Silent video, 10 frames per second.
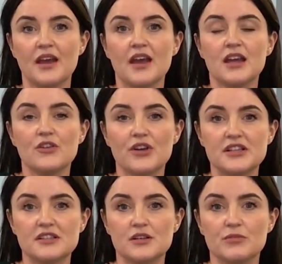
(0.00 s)

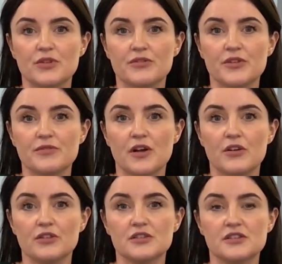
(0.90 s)
increase the number of
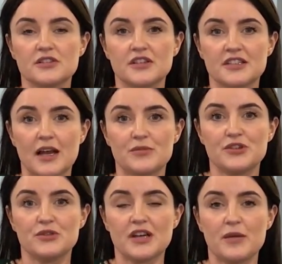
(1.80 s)
referrals to the Type
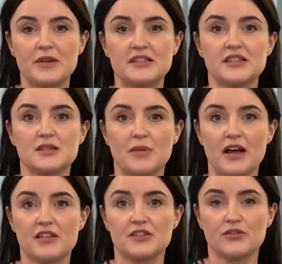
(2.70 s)
2 Diabetes
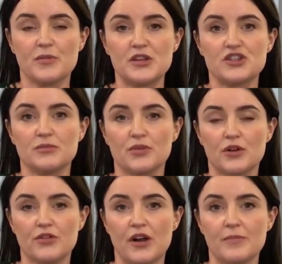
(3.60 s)
Path to Remission
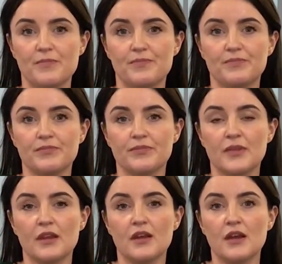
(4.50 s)
Programme,
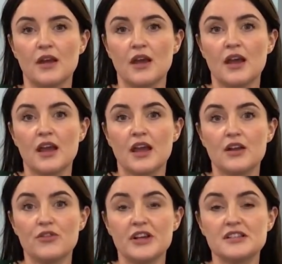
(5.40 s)

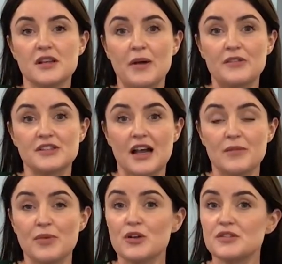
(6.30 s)
increase the amount of
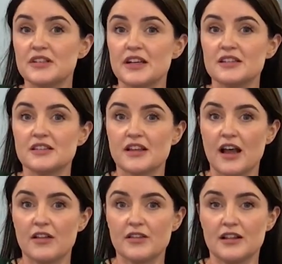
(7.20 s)
signposting to the
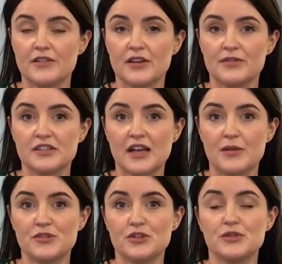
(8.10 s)
Healthy Living for
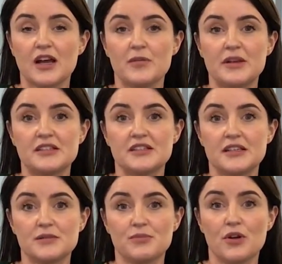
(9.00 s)
Type 2
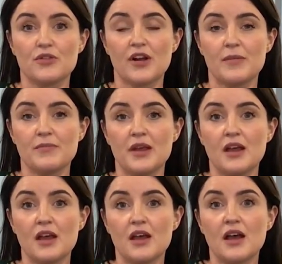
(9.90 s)
Diabetes Programme,
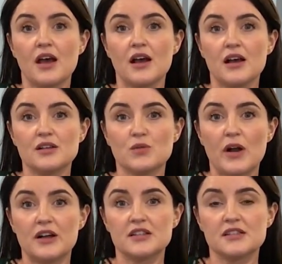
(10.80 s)
as
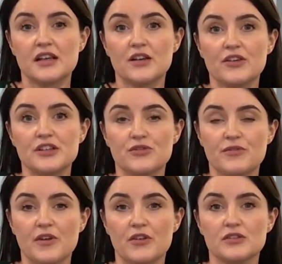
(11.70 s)
well as increase
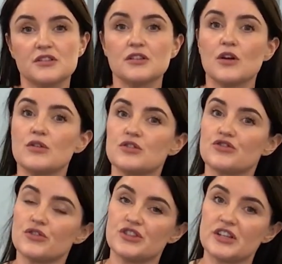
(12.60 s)
referrals to local structured